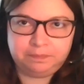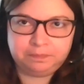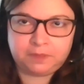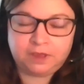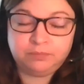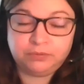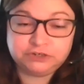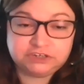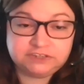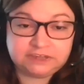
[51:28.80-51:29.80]

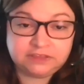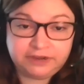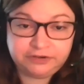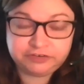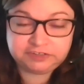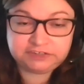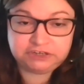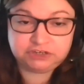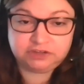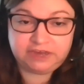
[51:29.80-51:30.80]
abortions at later
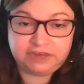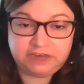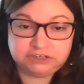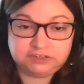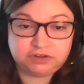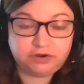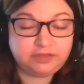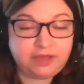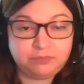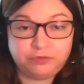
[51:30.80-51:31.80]
gestational ages are a
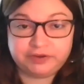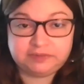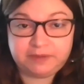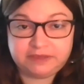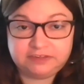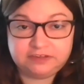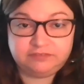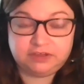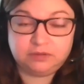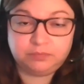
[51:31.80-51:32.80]
lot more expensive
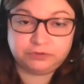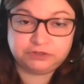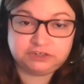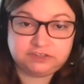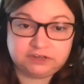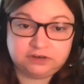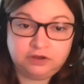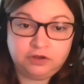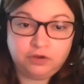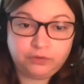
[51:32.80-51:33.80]
than abortions at
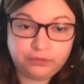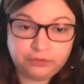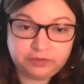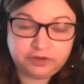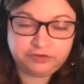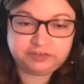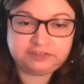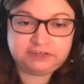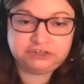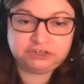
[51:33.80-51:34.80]
earlier
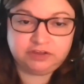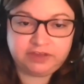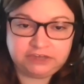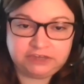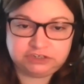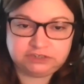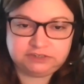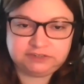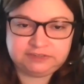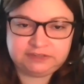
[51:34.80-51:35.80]
gestational
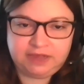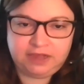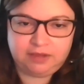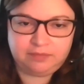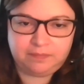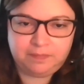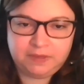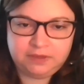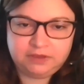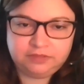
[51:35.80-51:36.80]
ages.
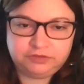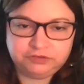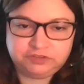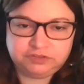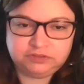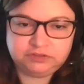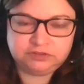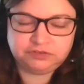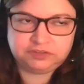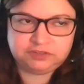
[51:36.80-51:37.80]
There's
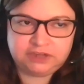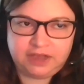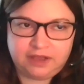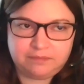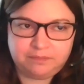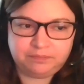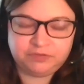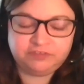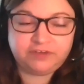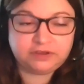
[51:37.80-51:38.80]
the
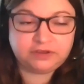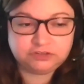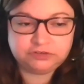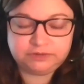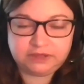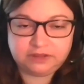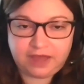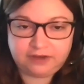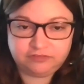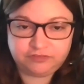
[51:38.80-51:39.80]
funds are doing a
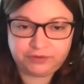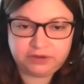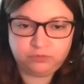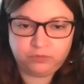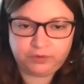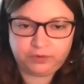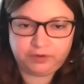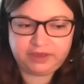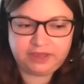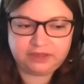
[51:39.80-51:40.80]
lot of great work,
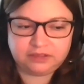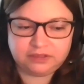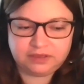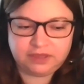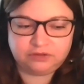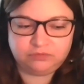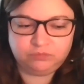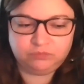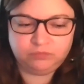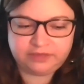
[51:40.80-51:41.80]
and
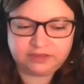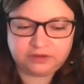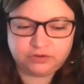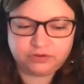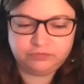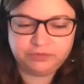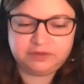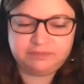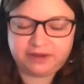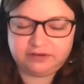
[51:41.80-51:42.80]
I think could really
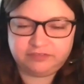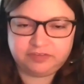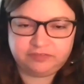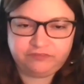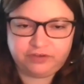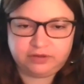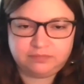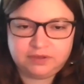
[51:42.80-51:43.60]
benefit from